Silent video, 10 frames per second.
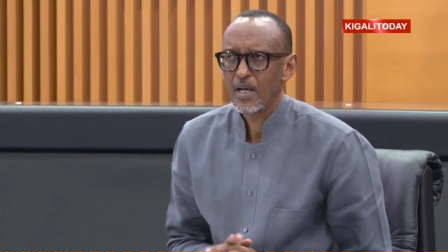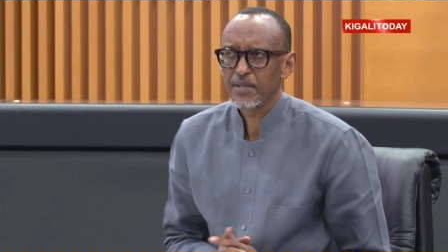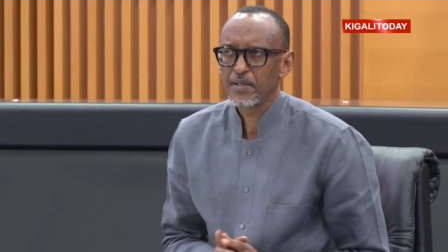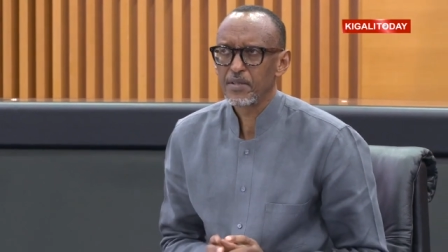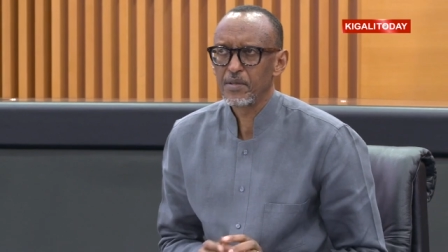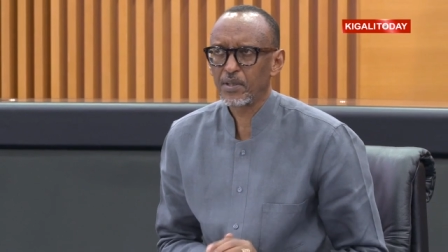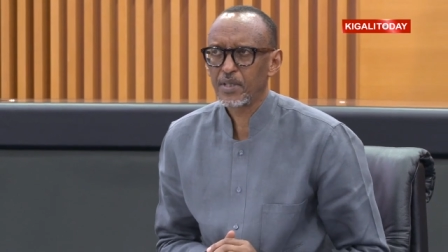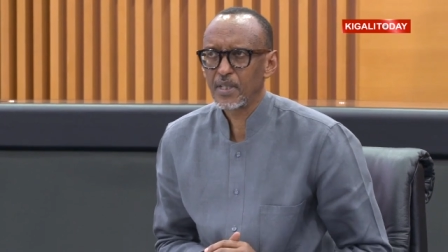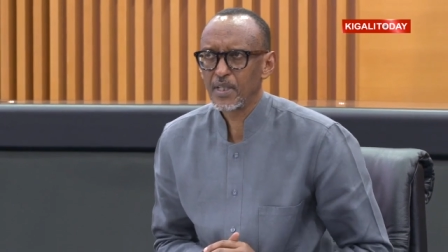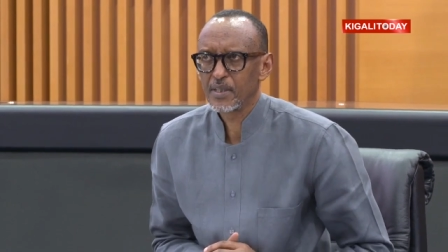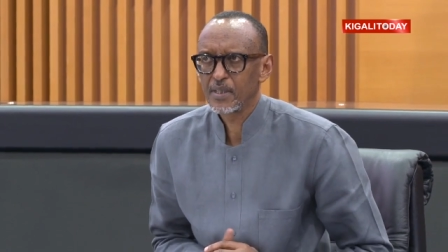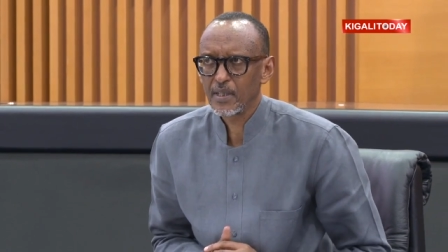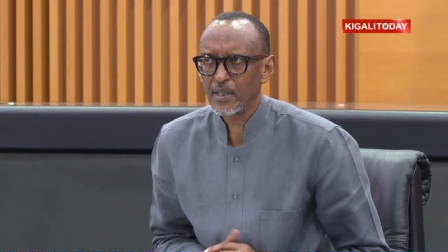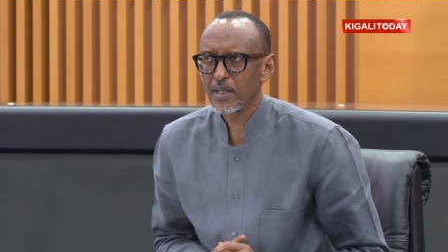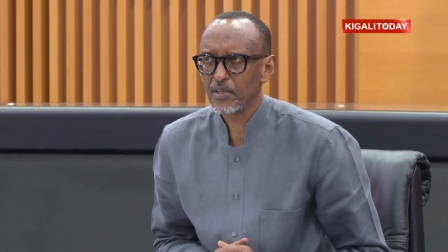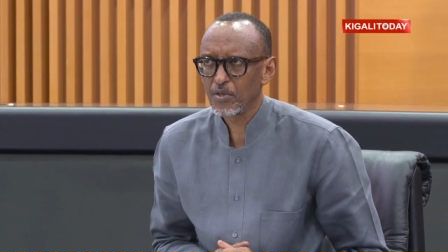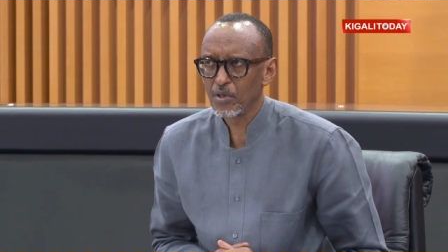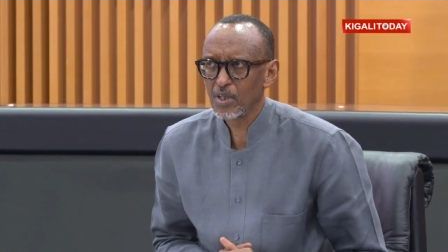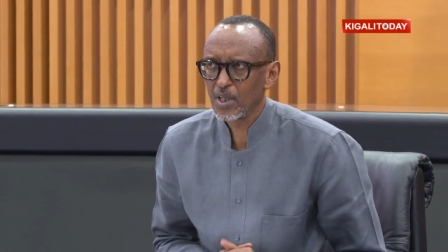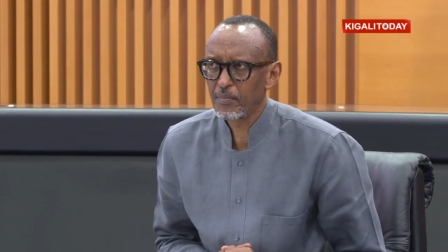As Dr.
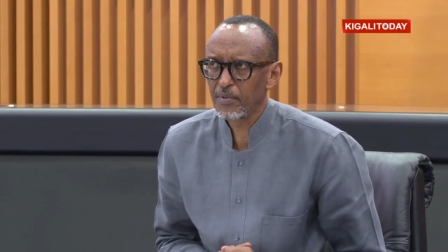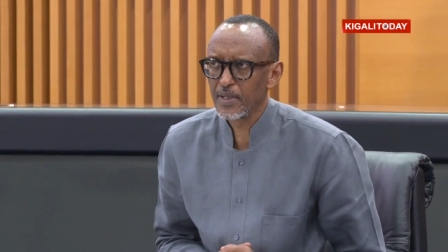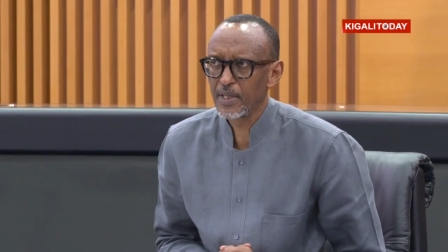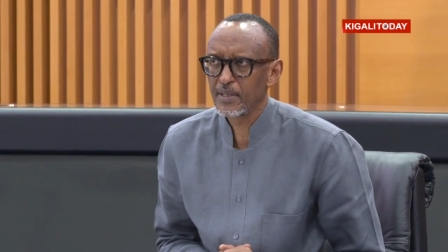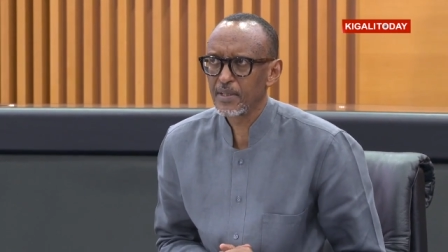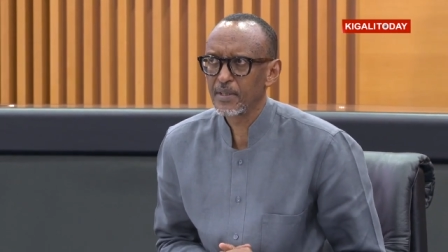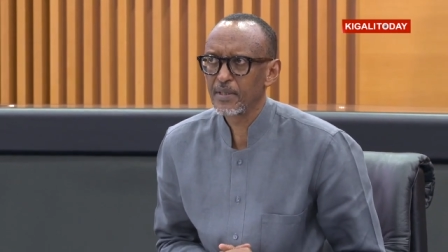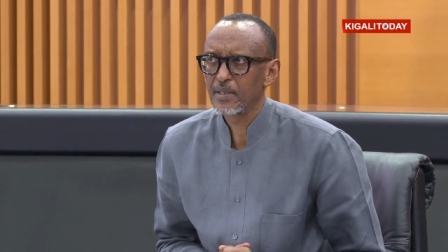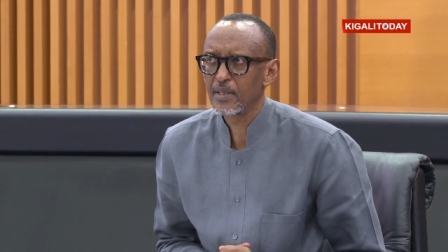Nkengasong updated,